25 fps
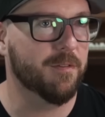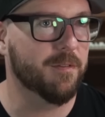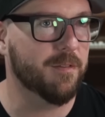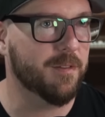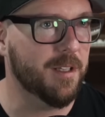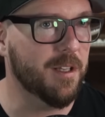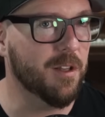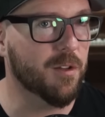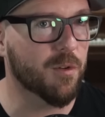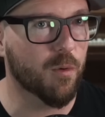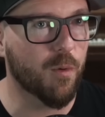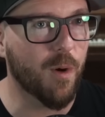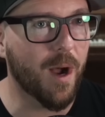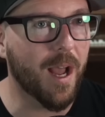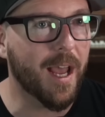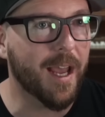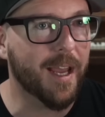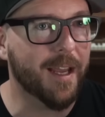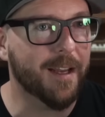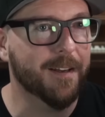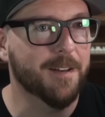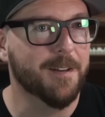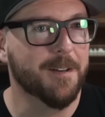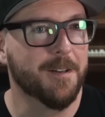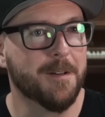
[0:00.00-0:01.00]
Either
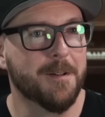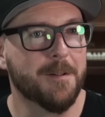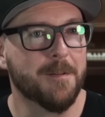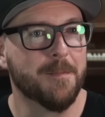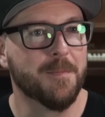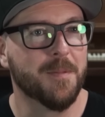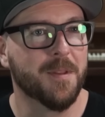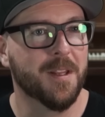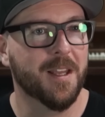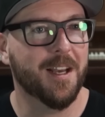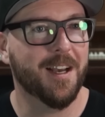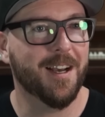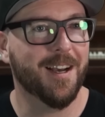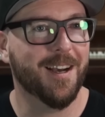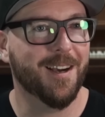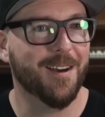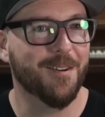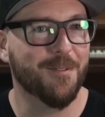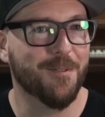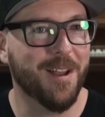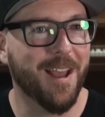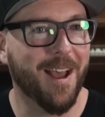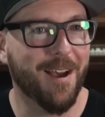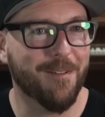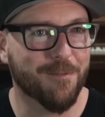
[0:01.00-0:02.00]
way,
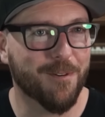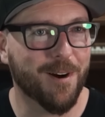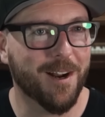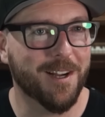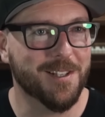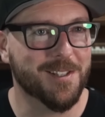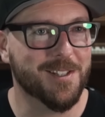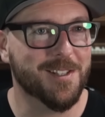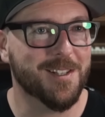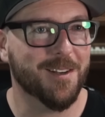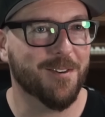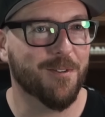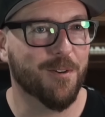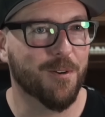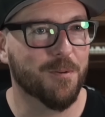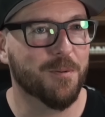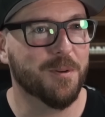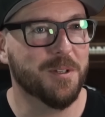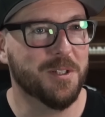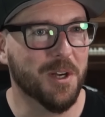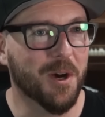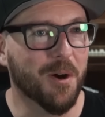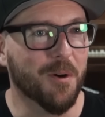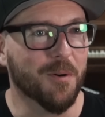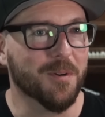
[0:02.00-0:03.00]
we have rights or we
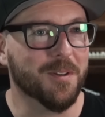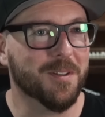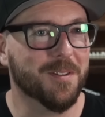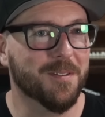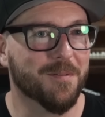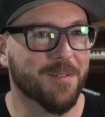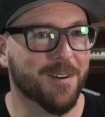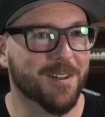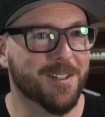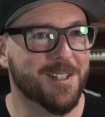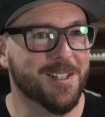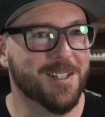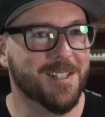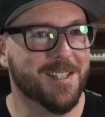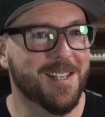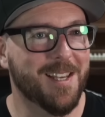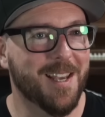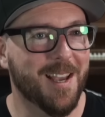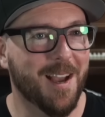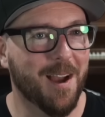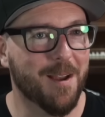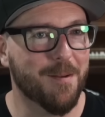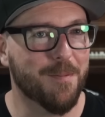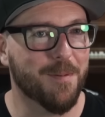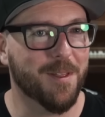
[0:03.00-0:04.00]
don't.
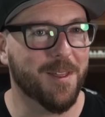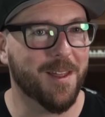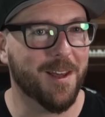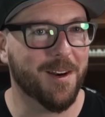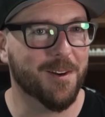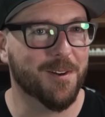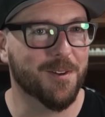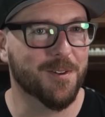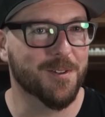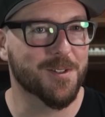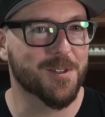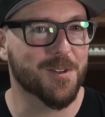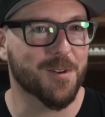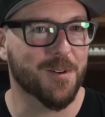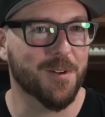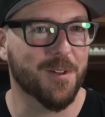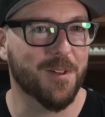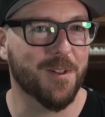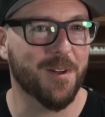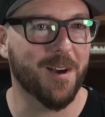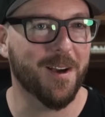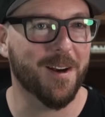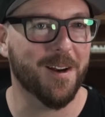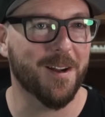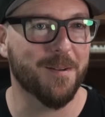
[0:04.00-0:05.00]
Emergency hypotheticals are
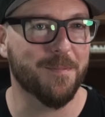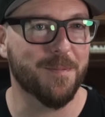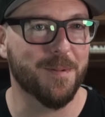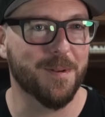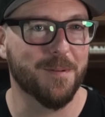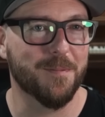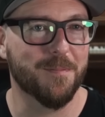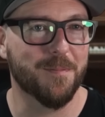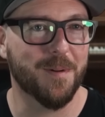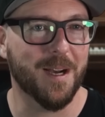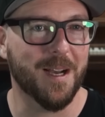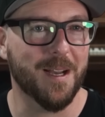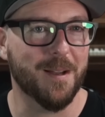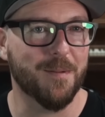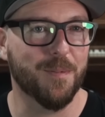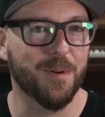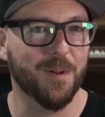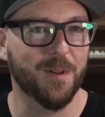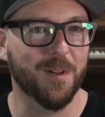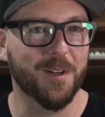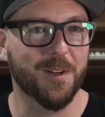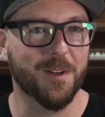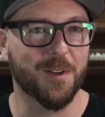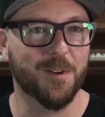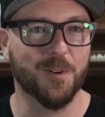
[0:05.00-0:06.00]
thought up by
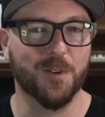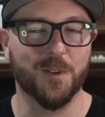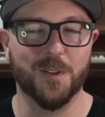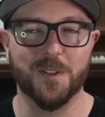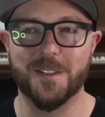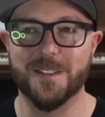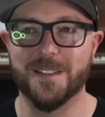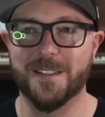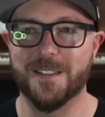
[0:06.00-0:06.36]
potential